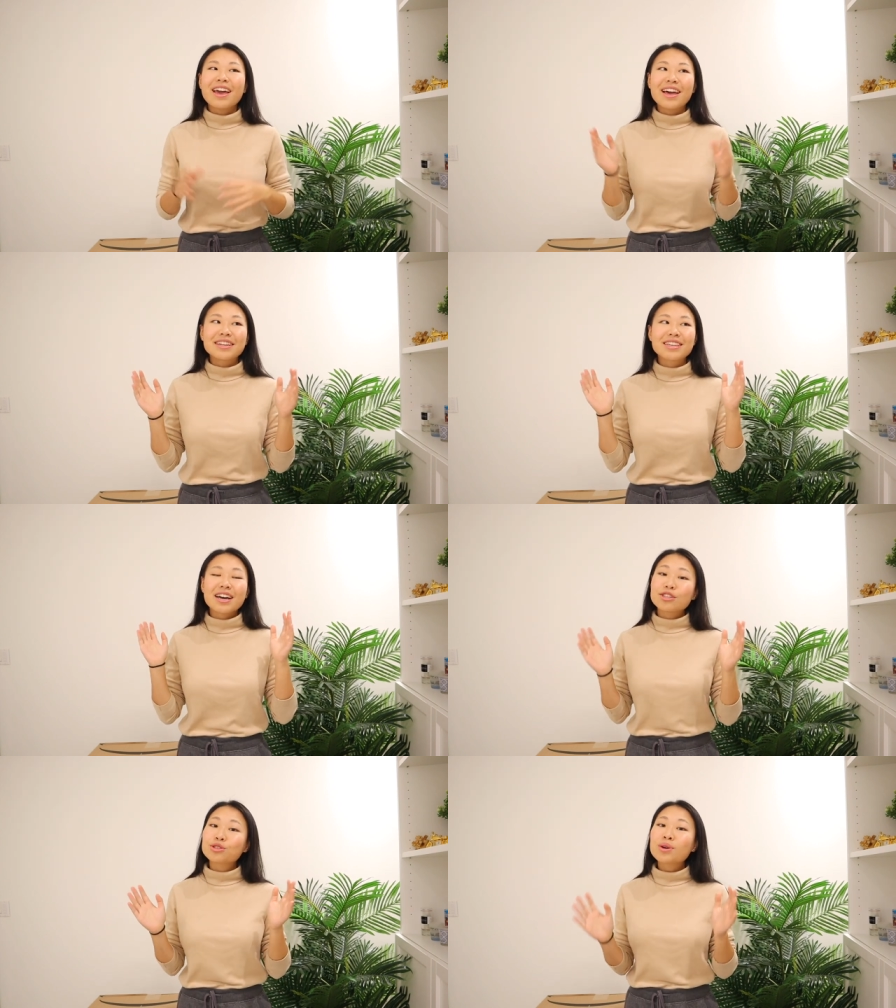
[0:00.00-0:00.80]
and
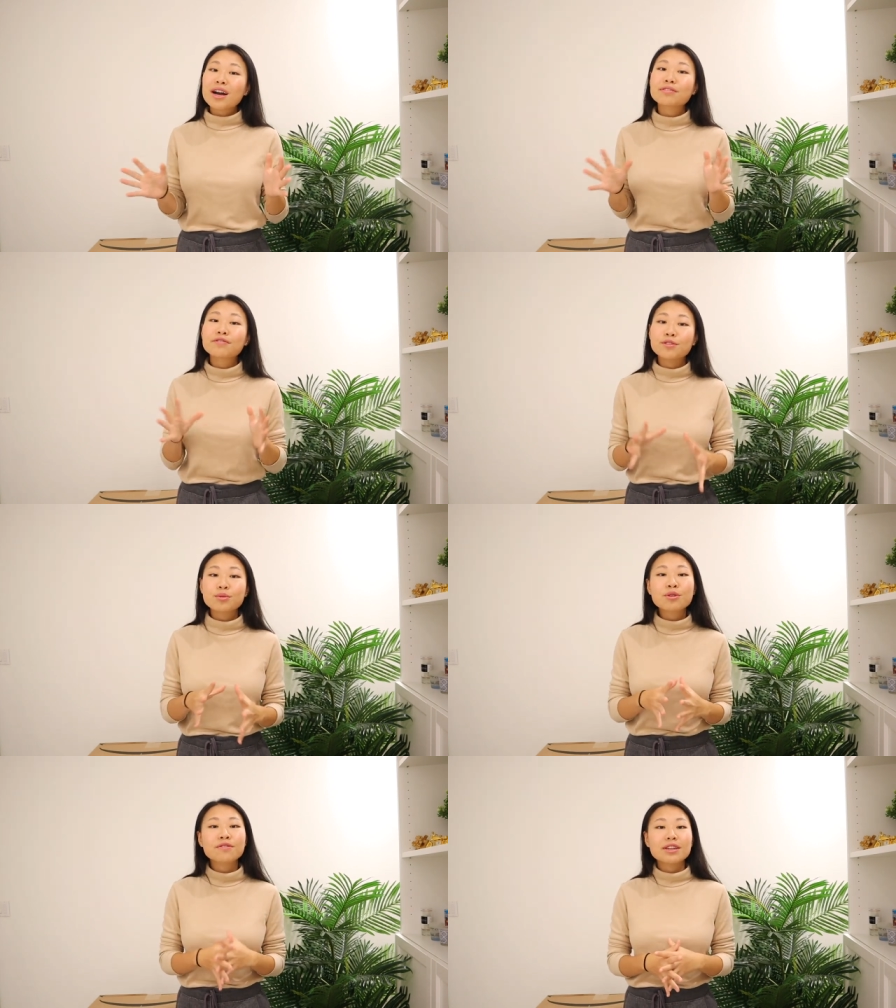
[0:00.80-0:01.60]
I do have a few
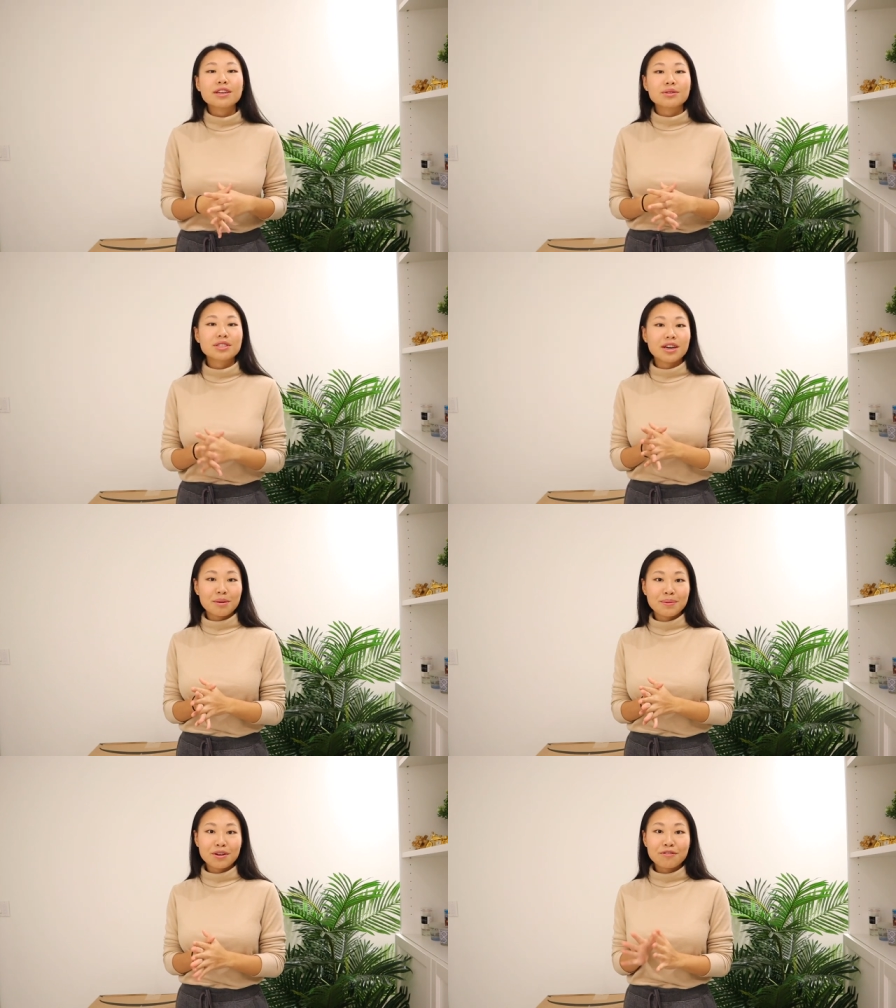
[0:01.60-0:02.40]
more videos to
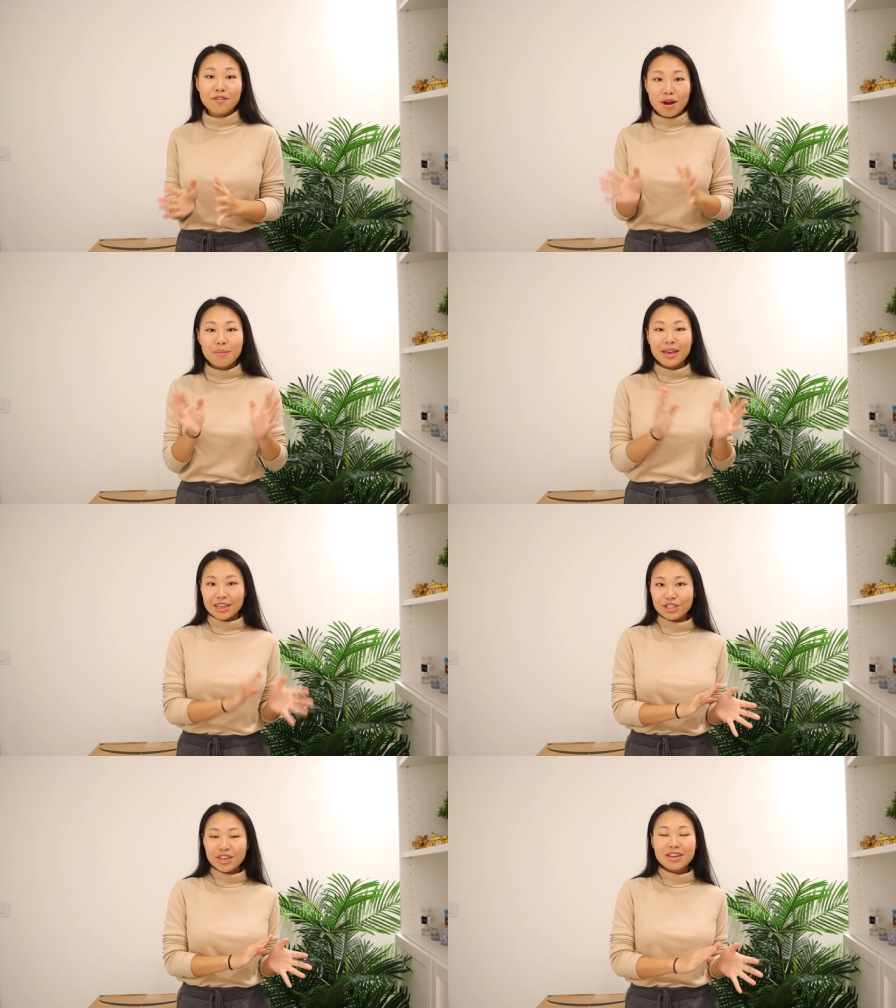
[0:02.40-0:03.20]
upload from
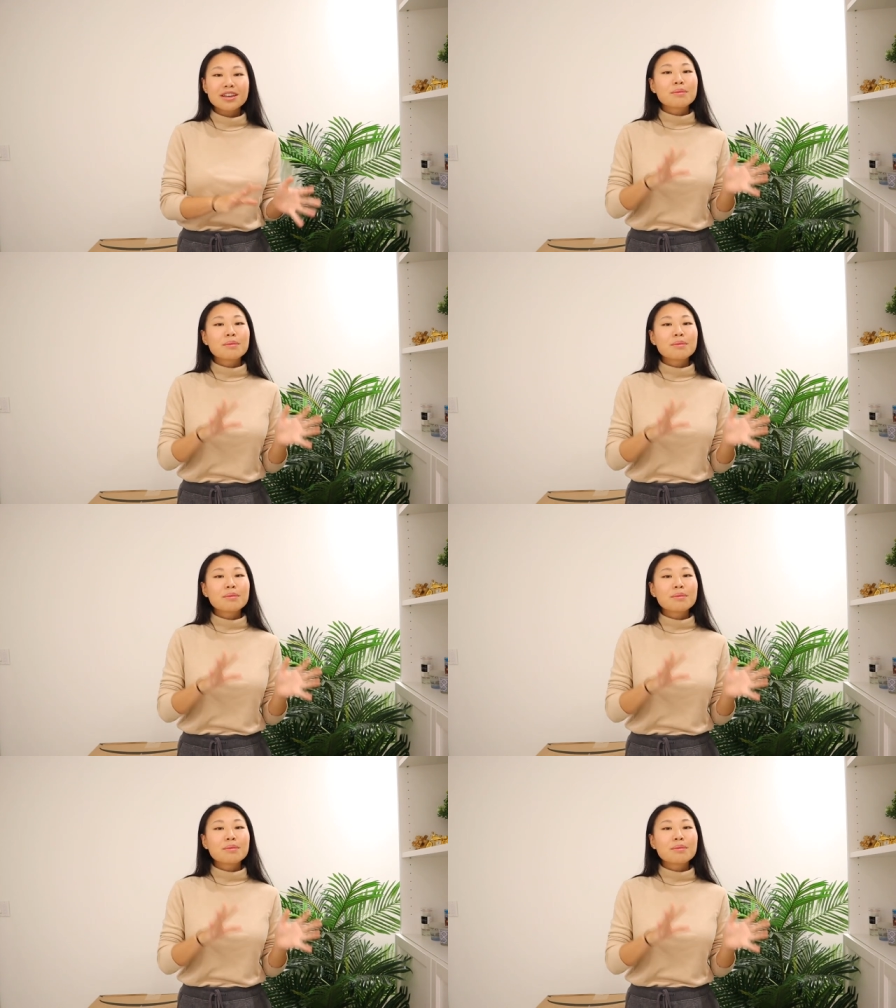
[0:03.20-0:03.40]
Asia,